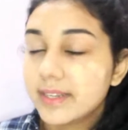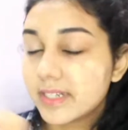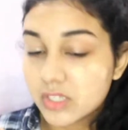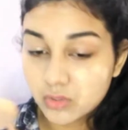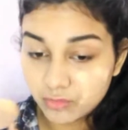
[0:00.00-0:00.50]

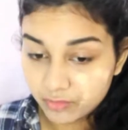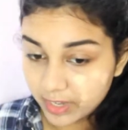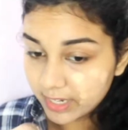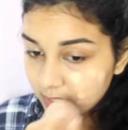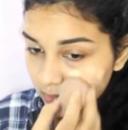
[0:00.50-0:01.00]
it's
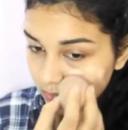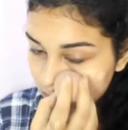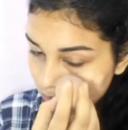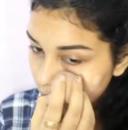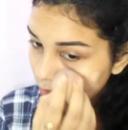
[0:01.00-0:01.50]
very good.
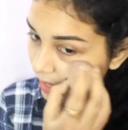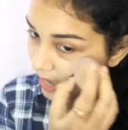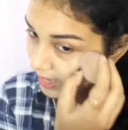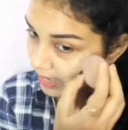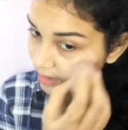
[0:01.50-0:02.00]
So
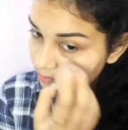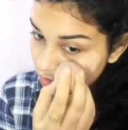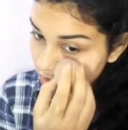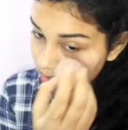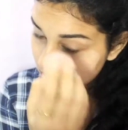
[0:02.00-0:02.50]
I am
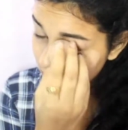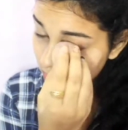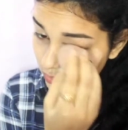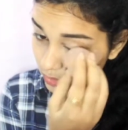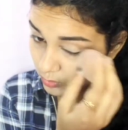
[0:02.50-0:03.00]
just going
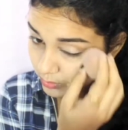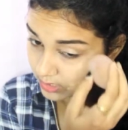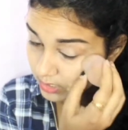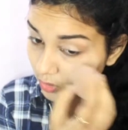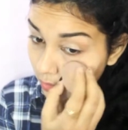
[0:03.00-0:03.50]
to use
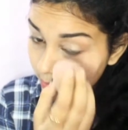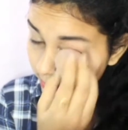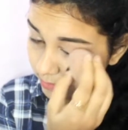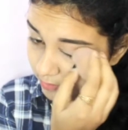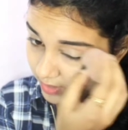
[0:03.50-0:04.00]
it on
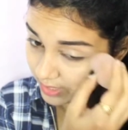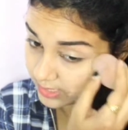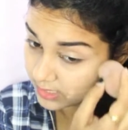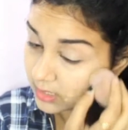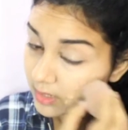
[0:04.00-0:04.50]
my
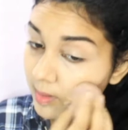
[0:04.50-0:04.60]
face.